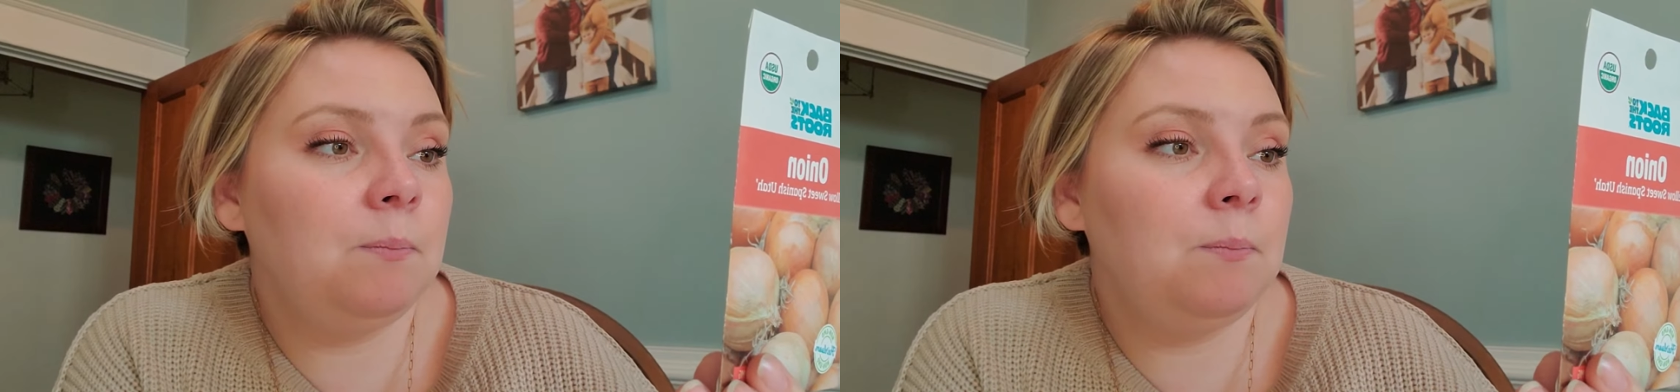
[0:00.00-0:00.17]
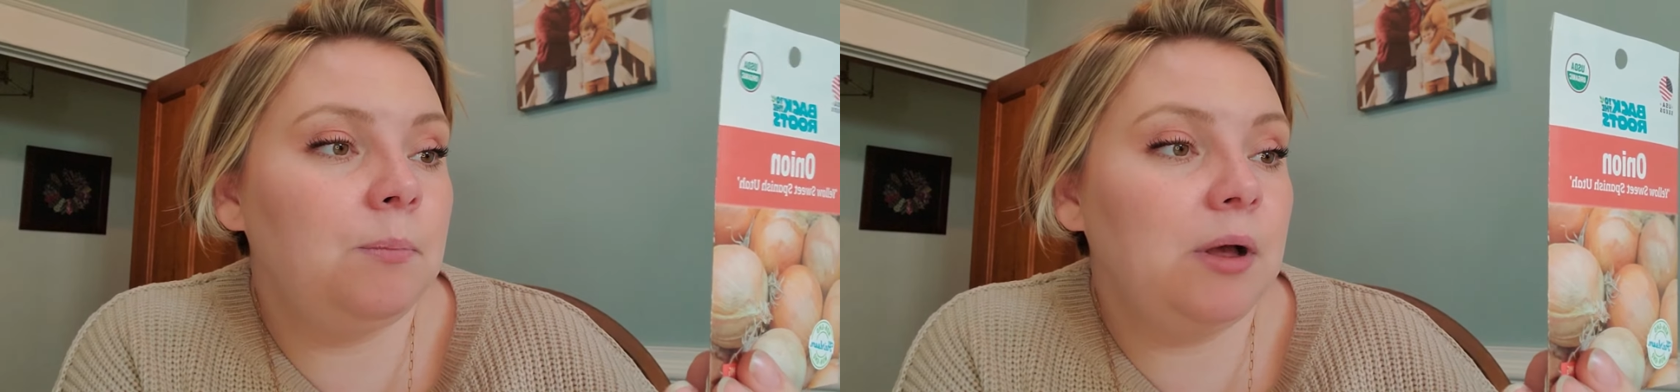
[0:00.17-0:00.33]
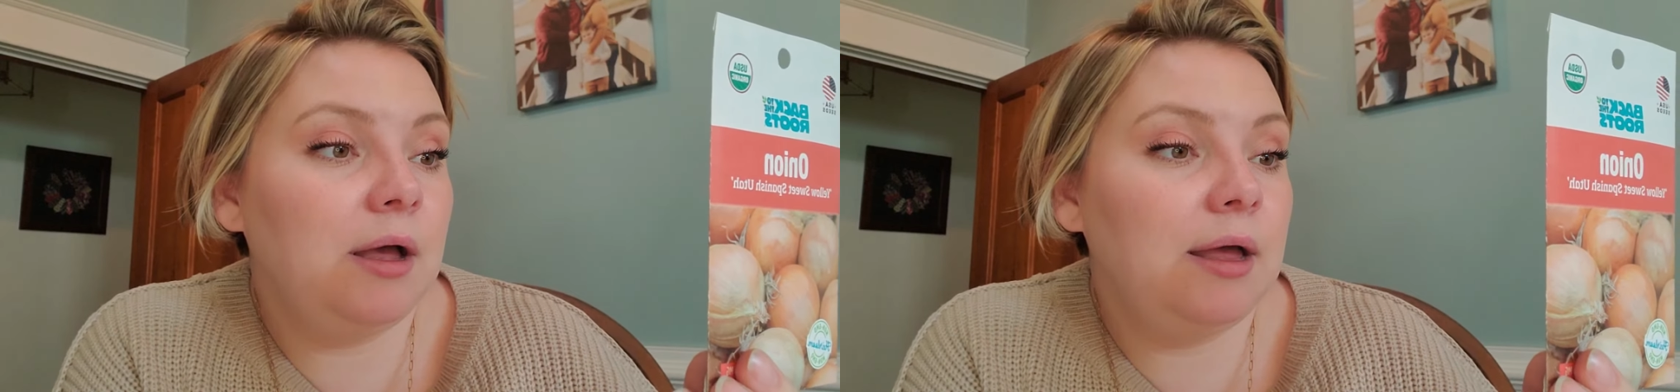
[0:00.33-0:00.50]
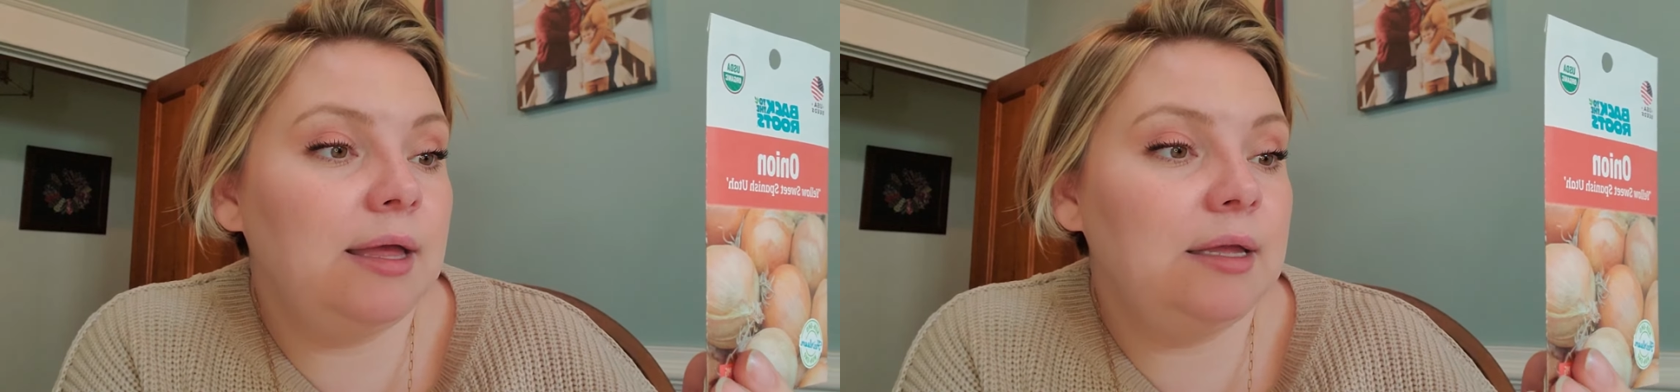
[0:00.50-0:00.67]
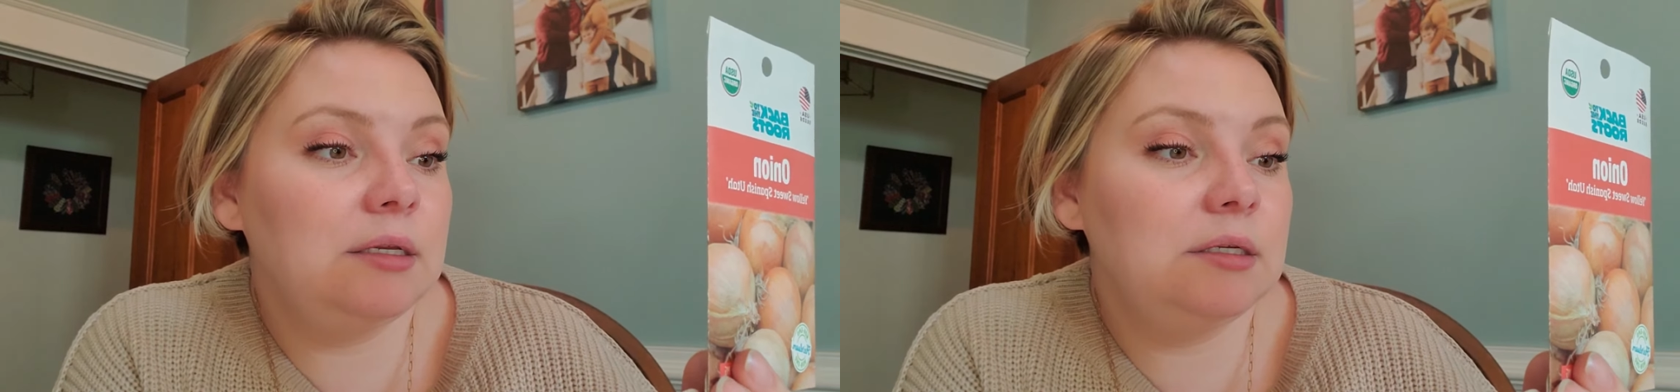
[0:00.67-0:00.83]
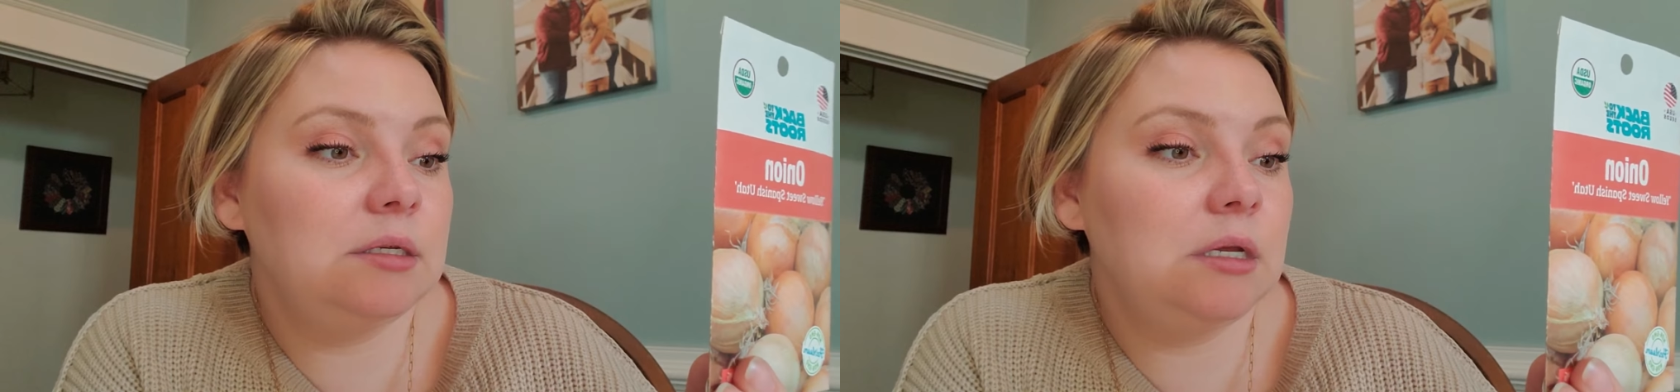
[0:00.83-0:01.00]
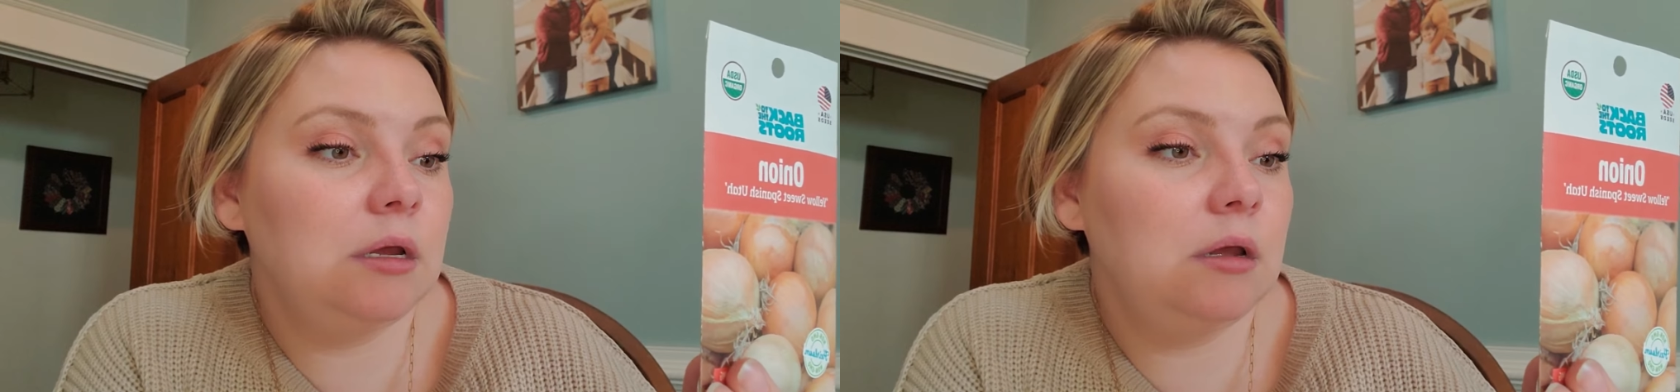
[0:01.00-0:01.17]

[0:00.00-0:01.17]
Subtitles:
but